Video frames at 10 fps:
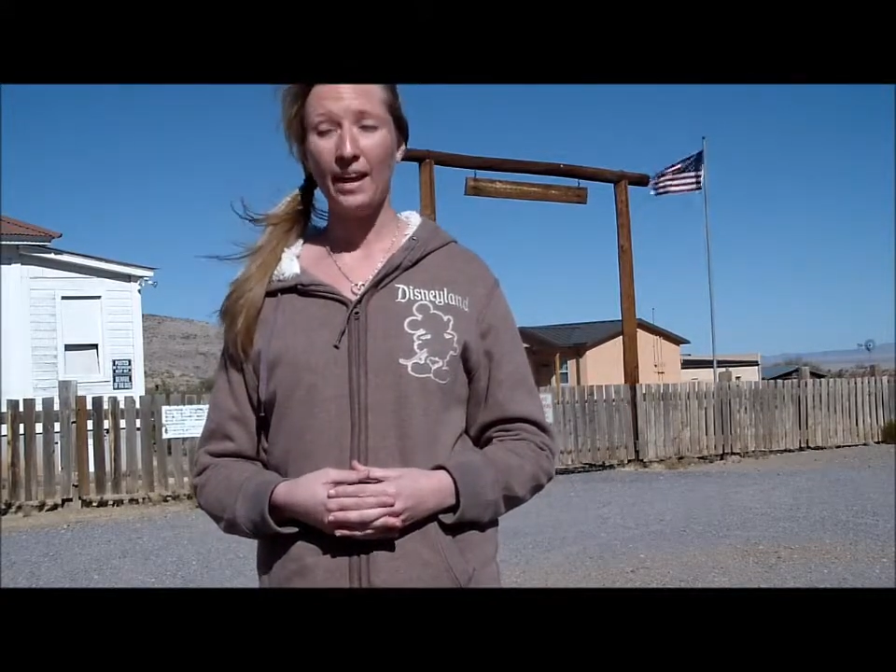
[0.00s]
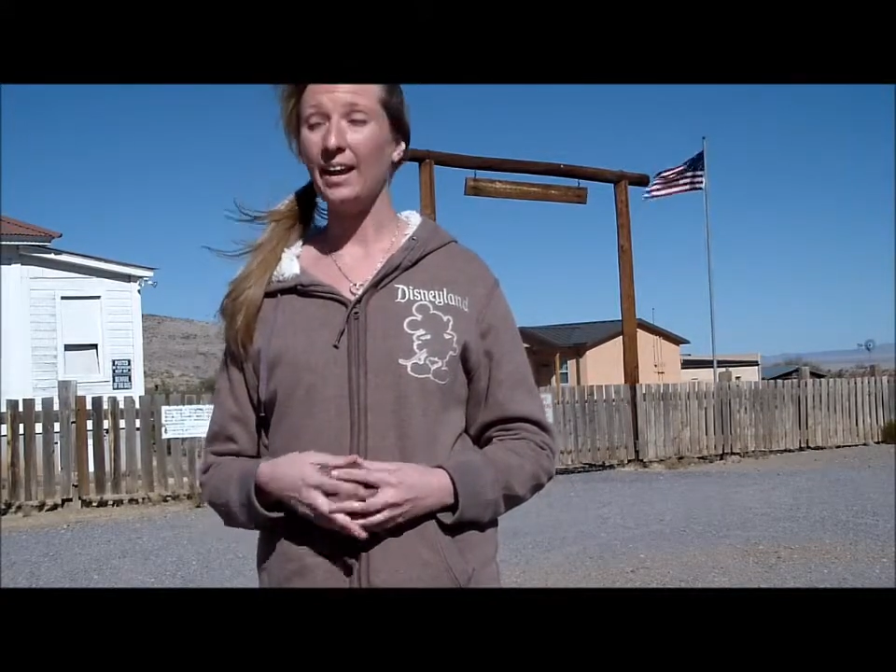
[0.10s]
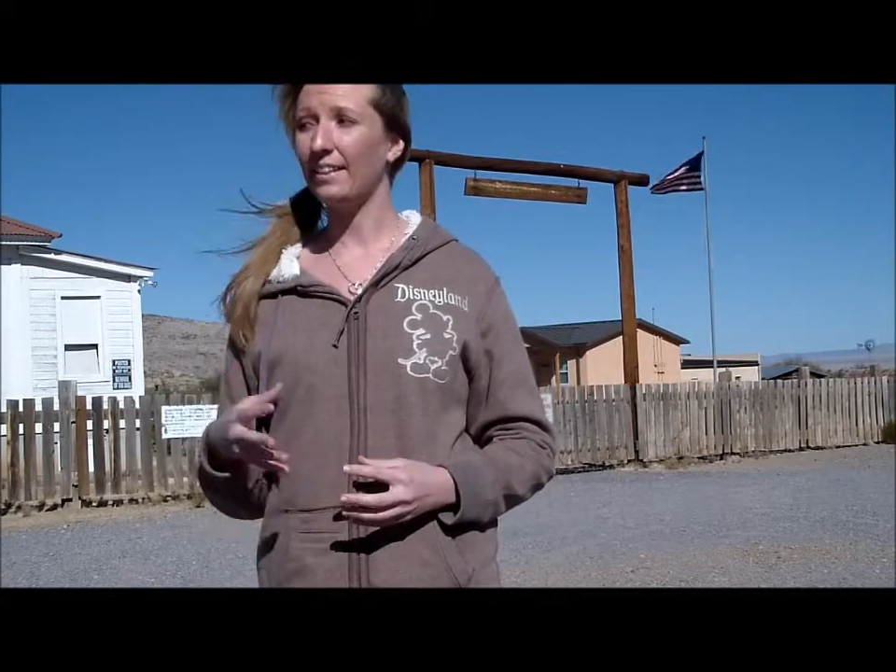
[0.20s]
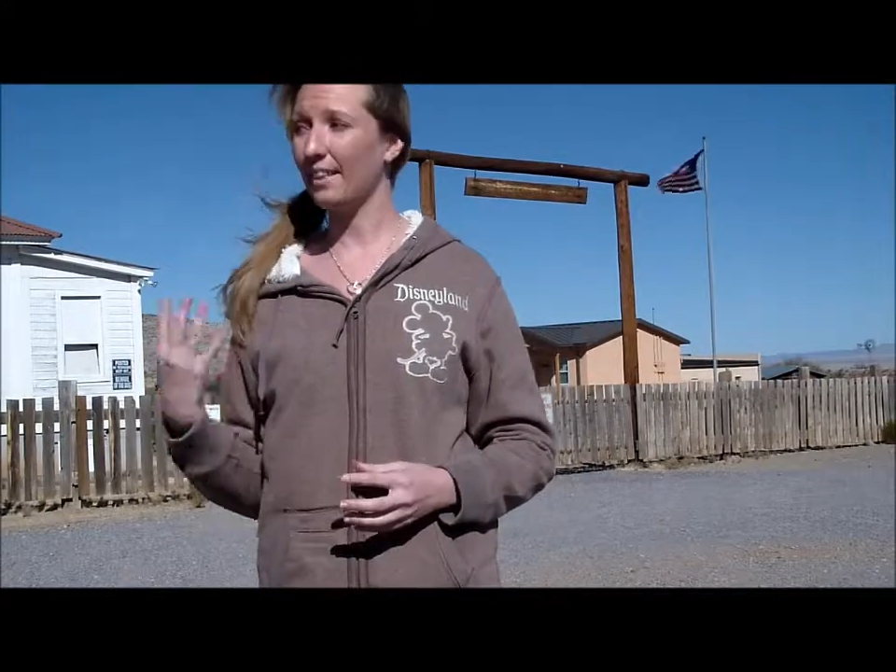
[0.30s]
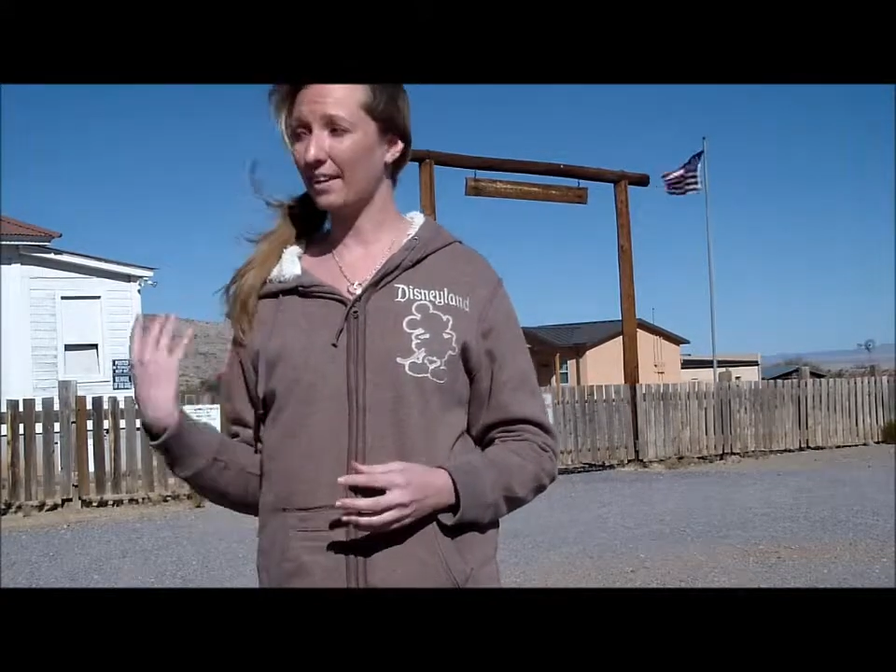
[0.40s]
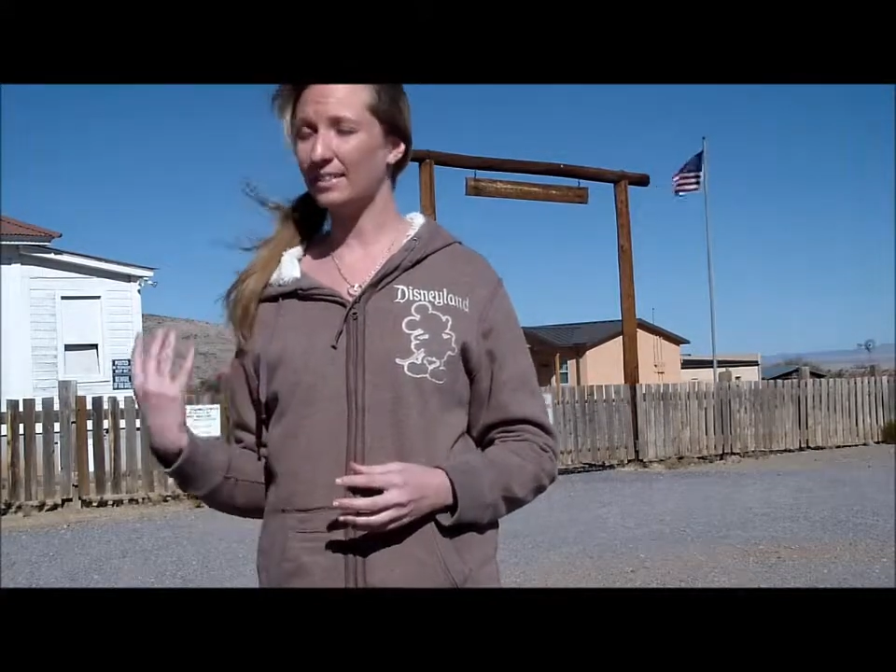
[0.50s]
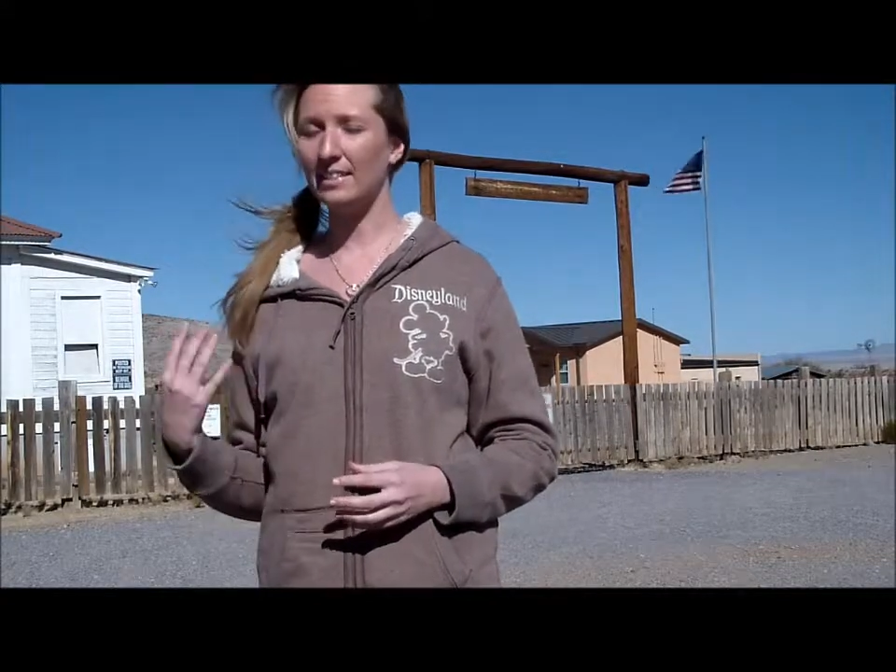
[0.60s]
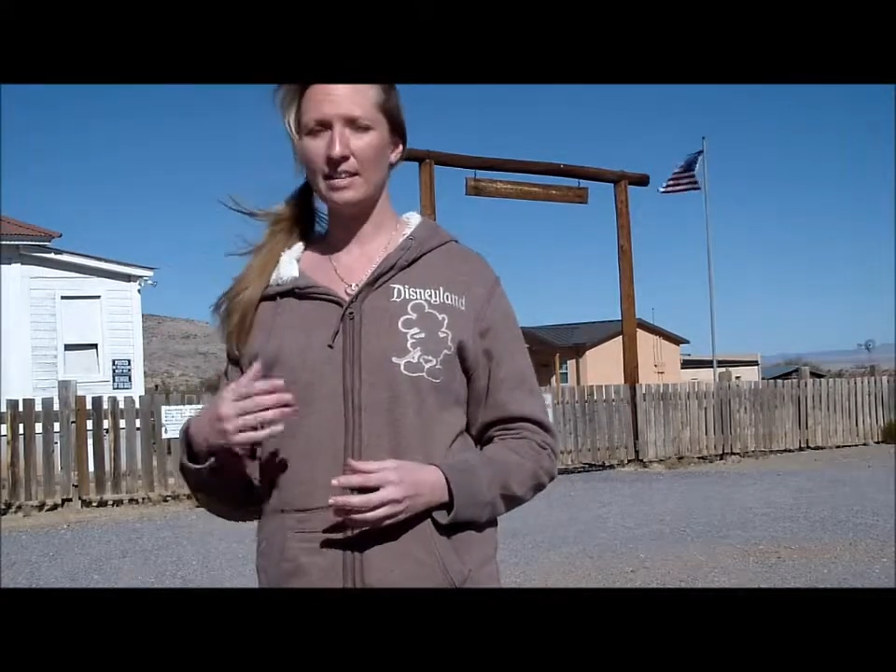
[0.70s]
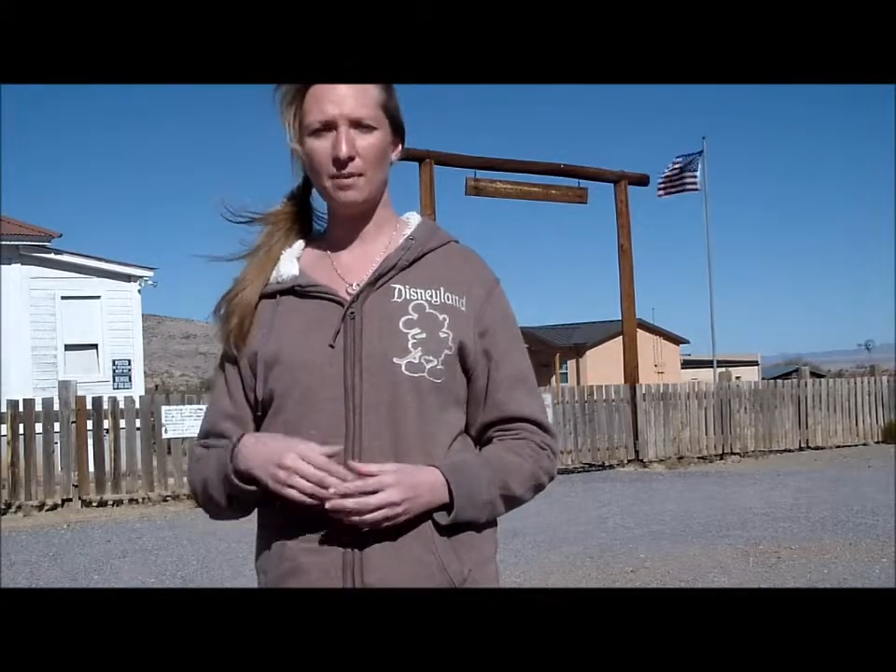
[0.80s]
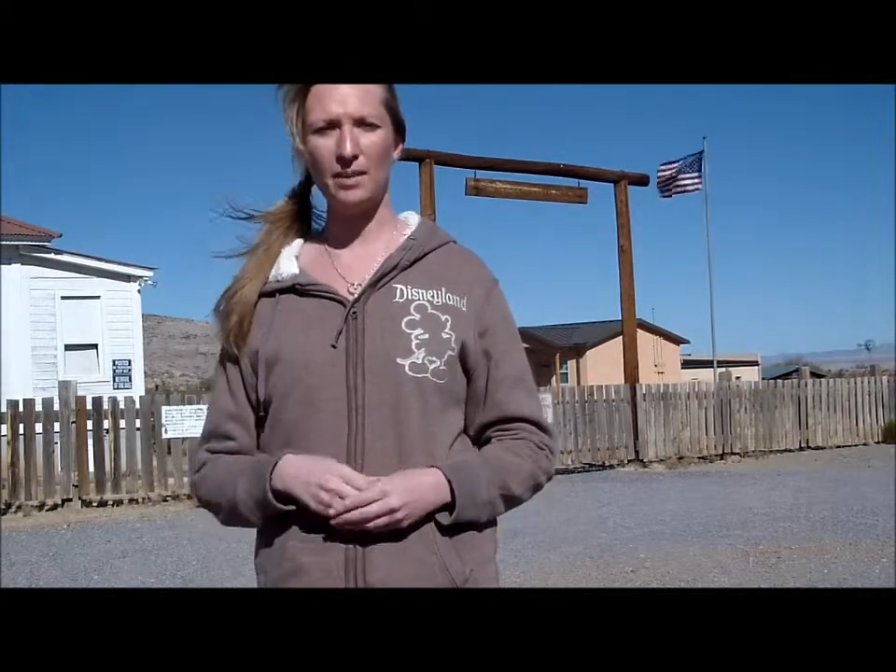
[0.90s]
and that's
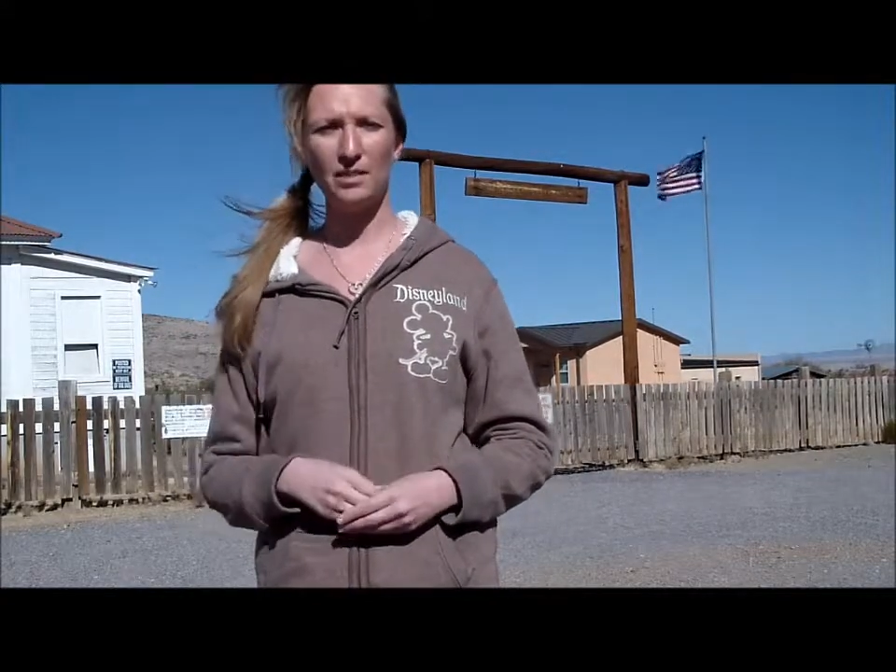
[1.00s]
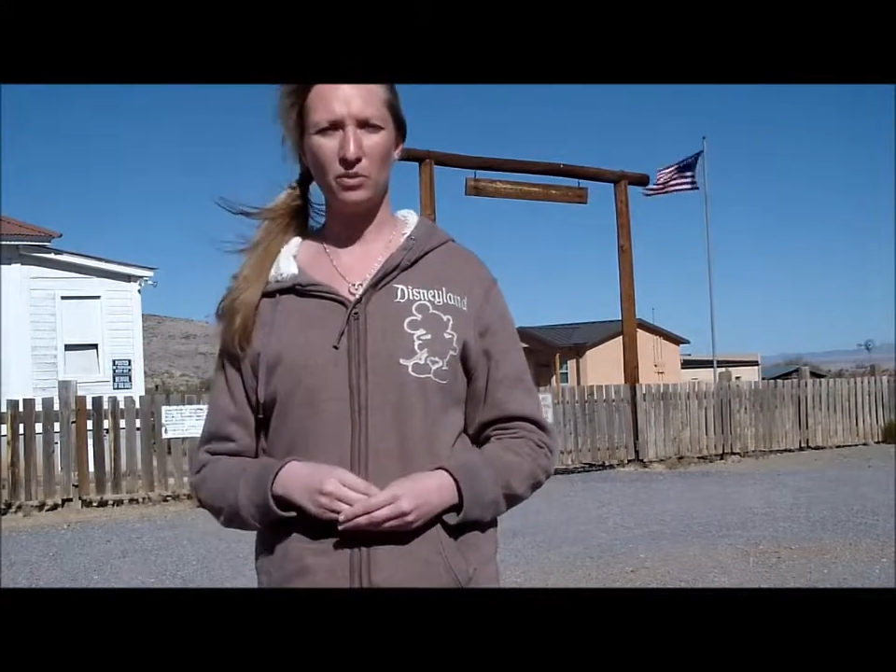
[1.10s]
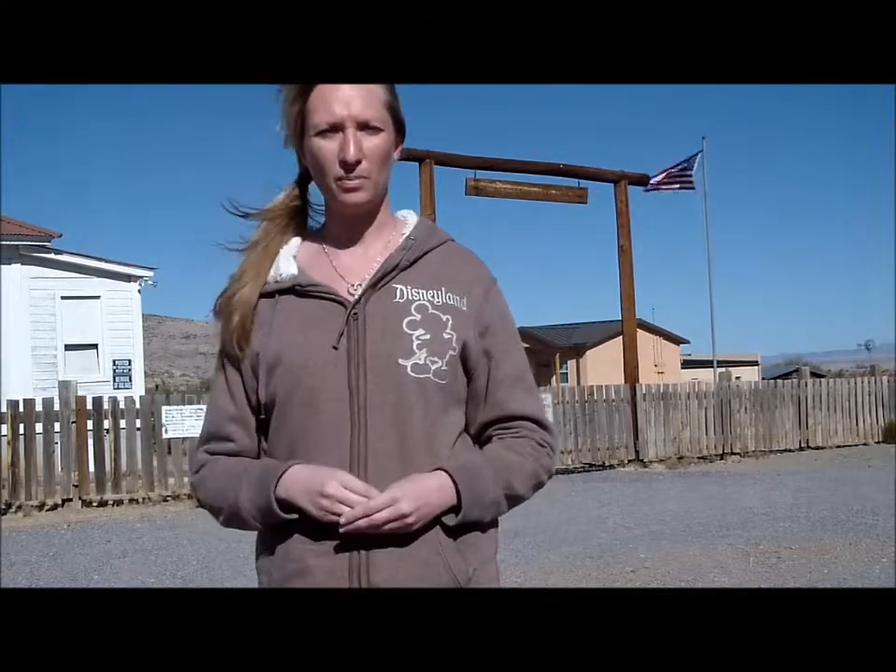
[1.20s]
the name that's